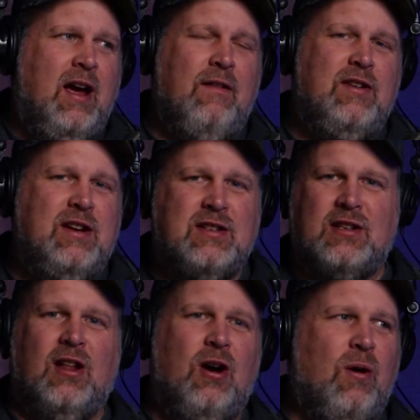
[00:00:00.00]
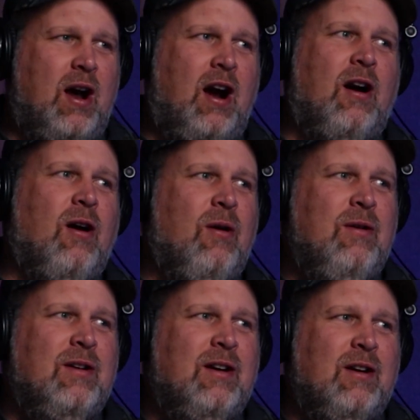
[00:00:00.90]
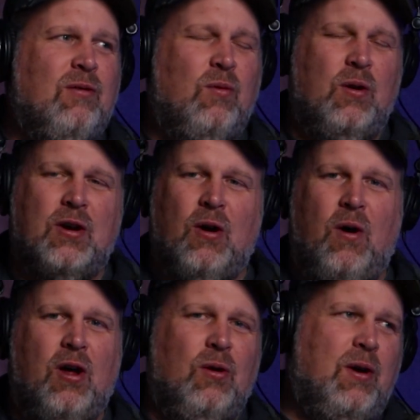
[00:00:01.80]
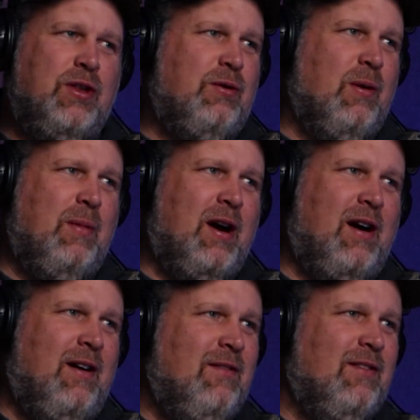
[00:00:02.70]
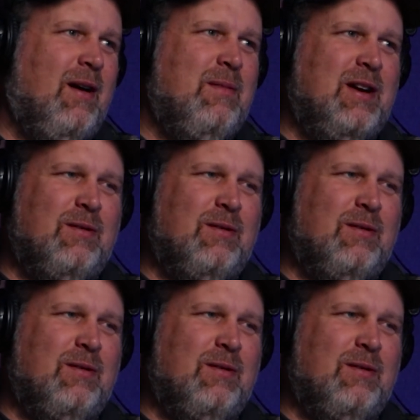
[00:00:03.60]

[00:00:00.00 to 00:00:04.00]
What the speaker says: heavy, slow arrow will go all the way through a bear. Yep.